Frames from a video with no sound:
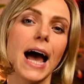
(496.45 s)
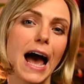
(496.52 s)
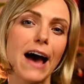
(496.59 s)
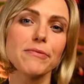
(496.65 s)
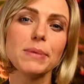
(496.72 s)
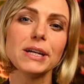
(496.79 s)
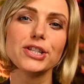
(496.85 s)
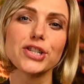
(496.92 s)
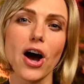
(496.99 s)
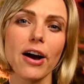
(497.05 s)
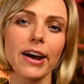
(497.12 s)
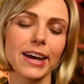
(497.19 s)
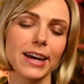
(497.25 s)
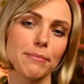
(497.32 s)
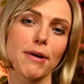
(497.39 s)
I have been
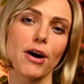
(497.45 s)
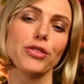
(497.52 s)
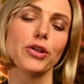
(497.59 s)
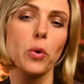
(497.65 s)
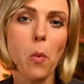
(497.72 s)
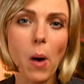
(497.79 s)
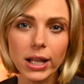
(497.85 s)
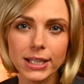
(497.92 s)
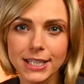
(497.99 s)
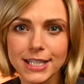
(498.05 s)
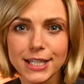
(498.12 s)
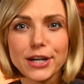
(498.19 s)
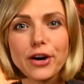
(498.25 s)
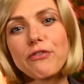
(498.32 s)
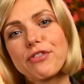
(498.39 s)
talking about the
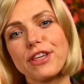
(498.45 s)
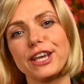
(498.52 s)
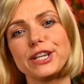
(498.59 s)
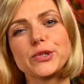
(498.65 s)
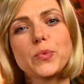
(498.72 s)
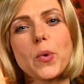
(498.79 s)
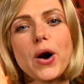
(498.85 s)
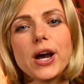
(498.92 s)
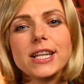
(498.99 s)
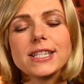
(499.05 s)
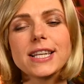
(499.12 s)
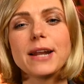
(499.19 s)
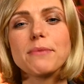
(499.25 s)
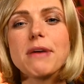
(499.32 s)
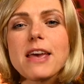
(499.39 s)
quality of these wines,
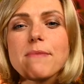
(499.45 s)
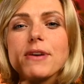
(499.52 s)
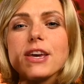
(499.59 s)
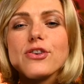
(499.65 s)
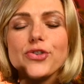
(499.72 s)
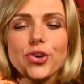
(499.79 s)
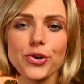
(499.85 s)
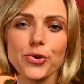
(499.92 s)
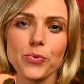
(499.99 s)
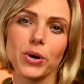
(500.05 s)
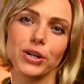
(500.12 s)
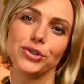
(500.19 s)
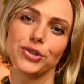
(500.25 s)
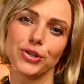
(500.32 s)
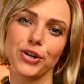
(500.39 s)
and maybe you
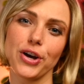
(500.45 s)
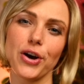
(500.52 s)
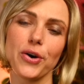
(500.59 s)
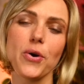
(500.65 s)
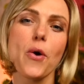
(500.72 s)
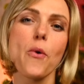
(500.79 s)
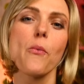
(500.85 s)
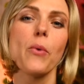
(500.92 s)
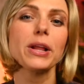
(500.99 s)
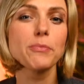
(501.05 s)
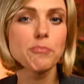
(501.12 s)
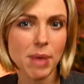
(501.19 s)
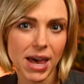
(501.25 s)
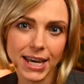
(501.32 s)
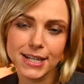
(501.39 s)
want to know what
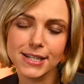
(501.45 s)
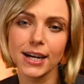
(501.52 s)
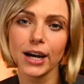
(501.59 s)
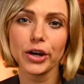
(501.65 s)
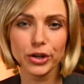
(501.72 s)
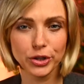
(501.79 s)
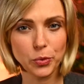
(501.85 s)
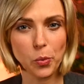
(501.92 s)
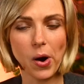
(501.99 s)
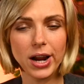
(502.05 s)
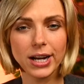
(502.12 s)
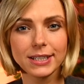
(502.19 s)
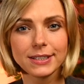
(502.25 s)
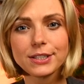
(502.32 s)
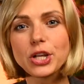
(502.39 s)
makes a good
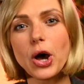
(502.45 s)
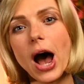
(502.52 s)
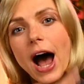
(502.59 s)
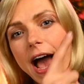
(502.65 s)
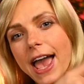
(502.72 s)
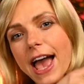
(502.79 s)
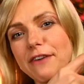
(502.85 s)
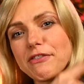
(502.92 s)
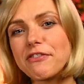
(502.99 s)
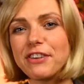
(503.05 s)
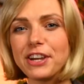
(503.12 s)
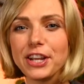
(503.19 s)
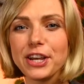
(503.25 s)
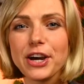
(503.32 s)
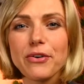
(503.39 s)
wine. So I have a
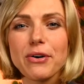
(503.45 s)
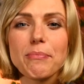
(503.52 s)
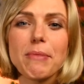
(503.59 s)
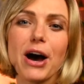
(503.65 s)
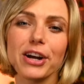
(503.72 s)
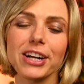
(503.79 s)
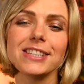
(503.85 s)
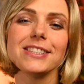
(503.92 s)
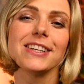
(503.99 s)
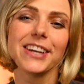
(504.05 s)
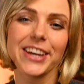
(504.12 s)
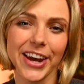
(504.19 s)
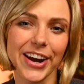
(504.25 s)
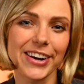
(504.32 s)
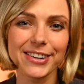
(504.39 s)
video about it
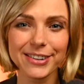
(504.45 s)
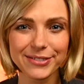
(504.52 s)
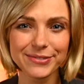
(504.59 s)
here.